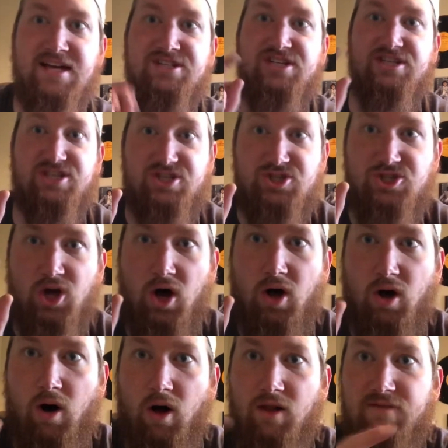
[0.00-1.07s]
And Jesus
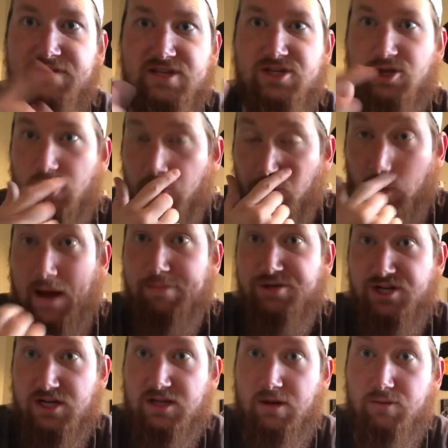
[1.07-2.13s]
saw all of this
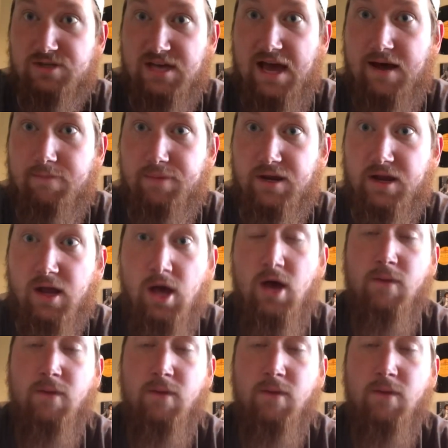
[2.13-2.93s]
corruption that was happening